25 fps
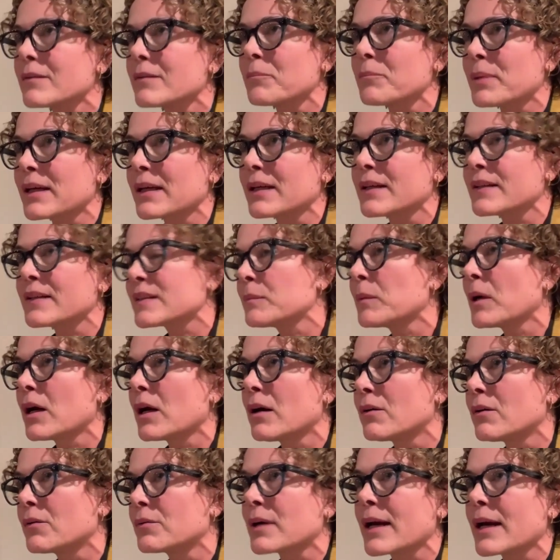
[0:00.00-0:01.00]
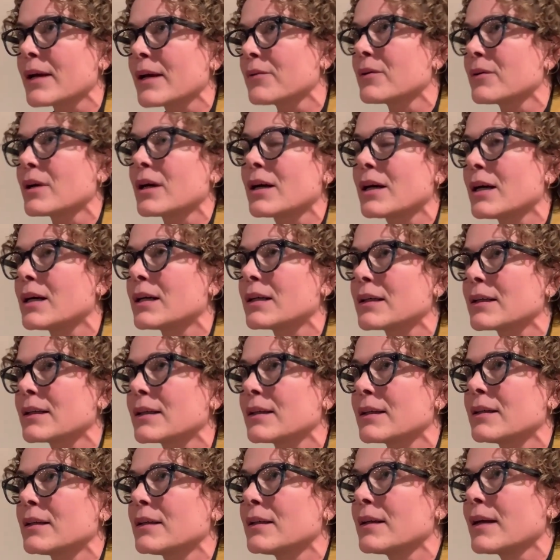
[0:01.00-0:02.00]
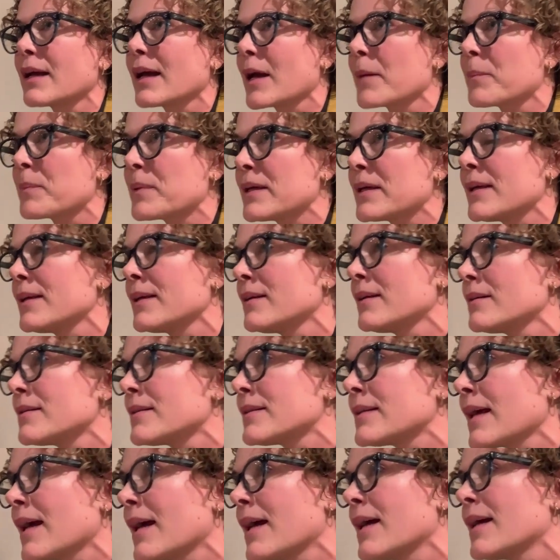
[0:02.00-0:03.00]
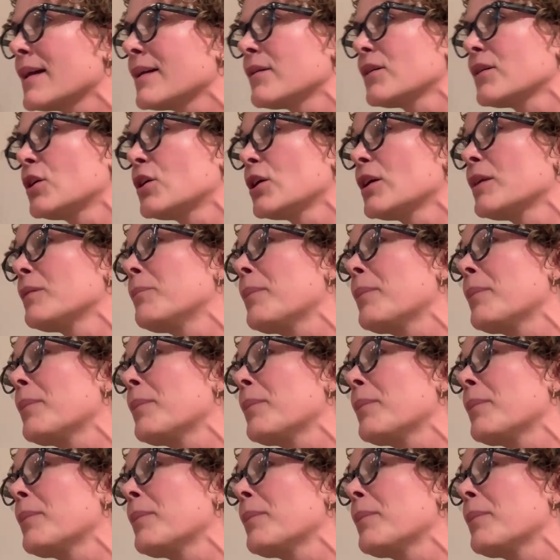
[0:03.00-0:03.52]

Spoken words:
big, small, right, wrong, happy, sad, good,